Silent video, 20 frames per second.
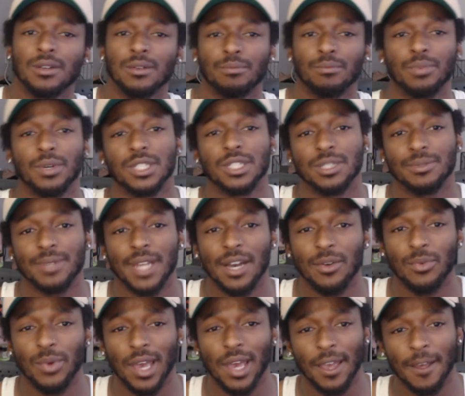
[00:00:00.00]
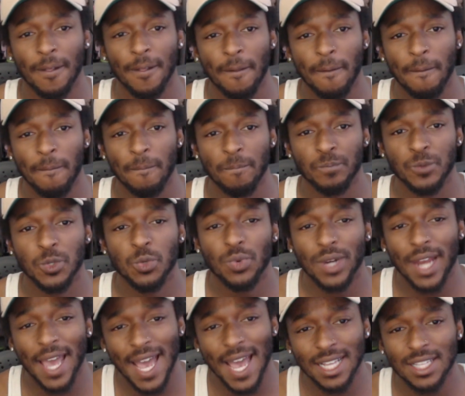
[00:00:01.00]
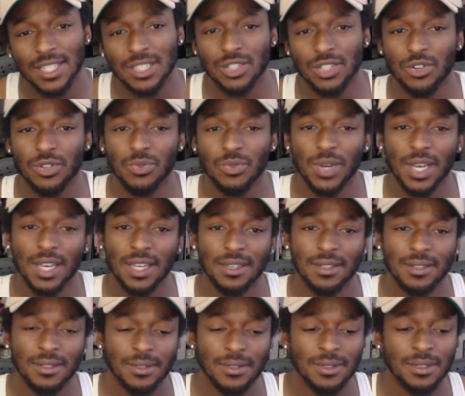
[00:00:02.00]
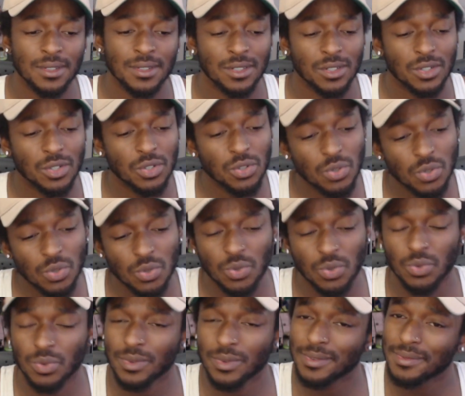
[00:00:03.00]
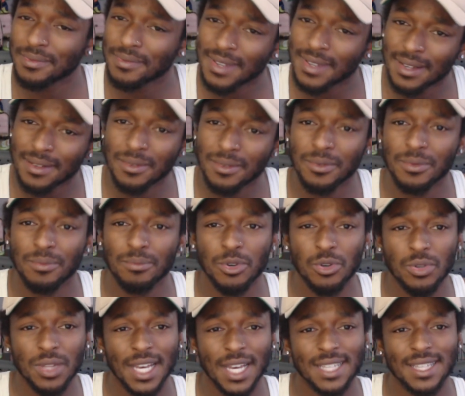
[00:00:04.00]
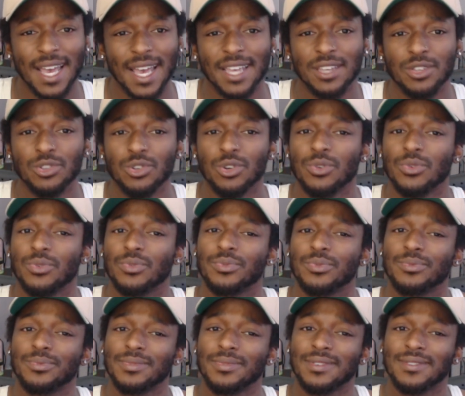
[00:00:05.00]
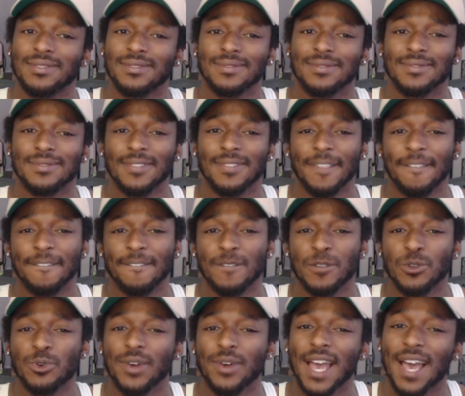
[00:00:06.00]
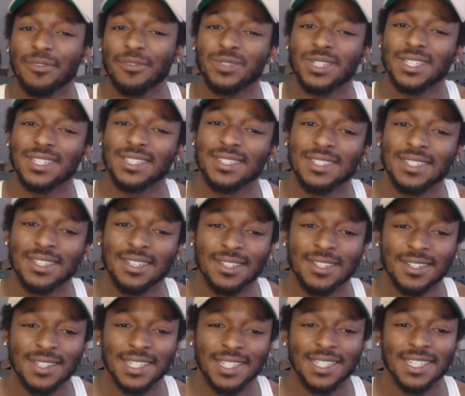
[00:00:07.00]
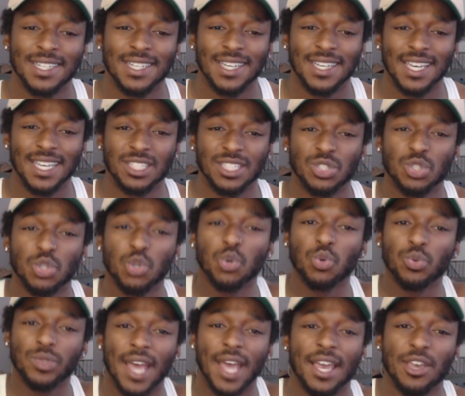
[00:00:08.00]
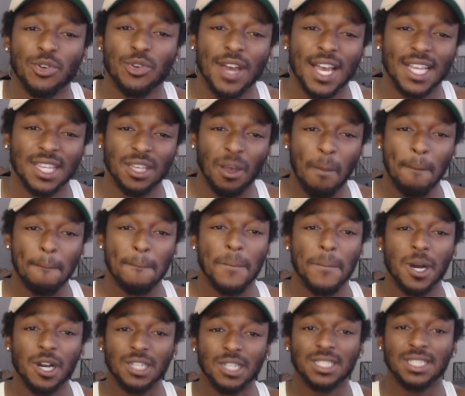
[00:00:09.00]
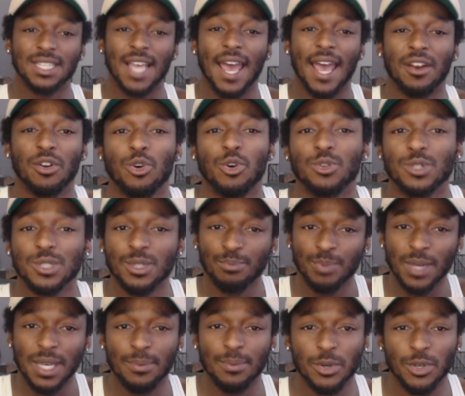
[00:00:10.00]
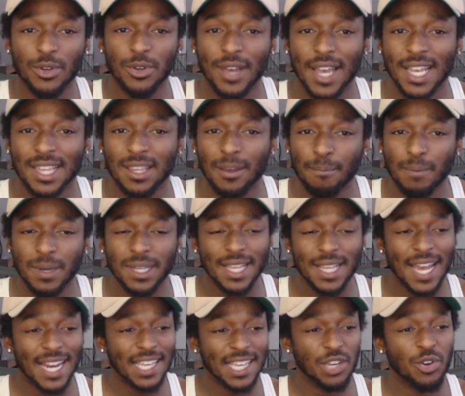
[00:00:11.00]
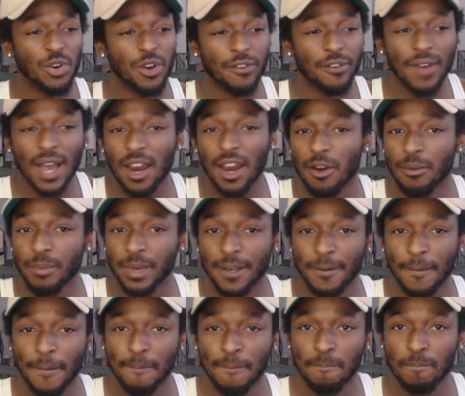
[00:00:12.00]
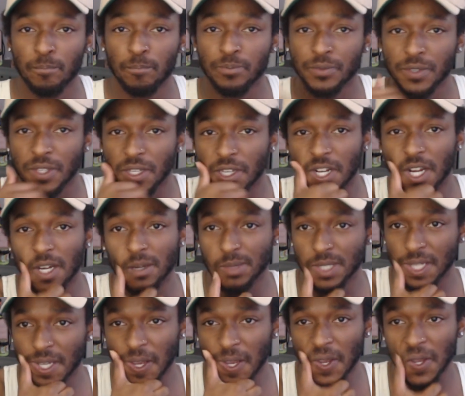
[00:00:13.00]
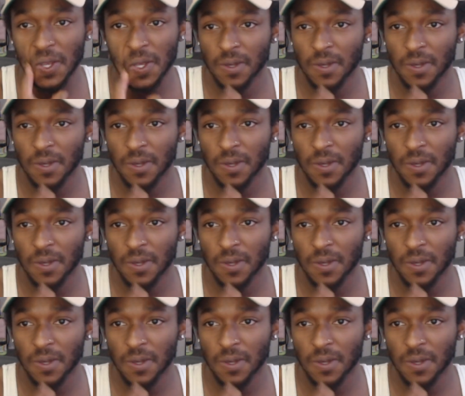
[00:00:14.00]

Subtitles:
Push them that way. You want to act a certain way? Cool. Move like that. You don't have to exude that. You don't have to push that onto people. You don't have to put that in your environment. You know what I'm saying?